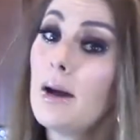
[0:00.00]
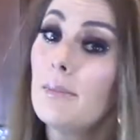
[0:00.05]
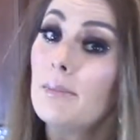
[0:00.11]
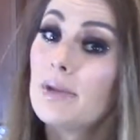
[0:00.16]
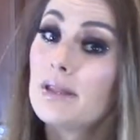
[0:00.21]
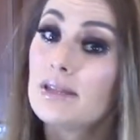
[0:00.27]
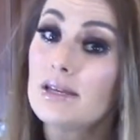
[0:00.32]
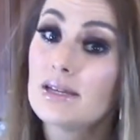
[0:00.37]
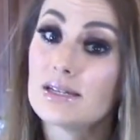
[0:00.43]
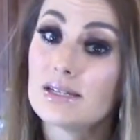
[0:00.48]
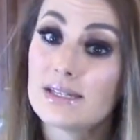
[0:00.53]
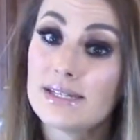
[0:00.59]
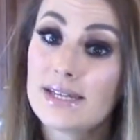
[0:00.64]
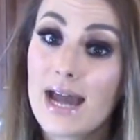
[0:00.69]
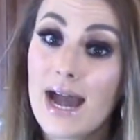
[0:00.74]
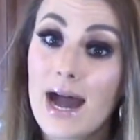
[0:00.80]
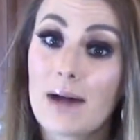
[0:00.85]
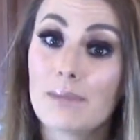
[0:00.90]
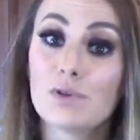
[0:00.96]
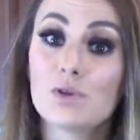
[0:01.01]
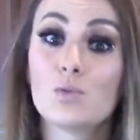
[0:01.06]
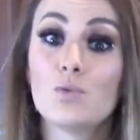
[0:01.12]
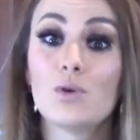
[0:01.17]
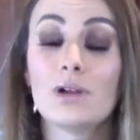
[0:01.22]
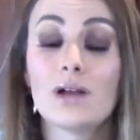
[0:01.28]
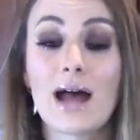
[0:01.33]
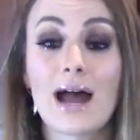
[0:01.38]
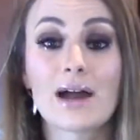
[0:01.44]
But the Adapt
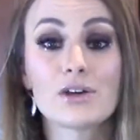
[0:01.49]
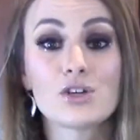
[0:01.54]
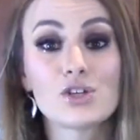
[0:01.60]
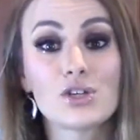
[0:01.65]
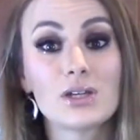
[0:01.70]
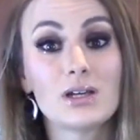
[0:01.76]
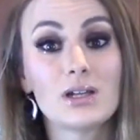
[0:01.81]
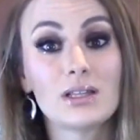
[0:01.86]
will actually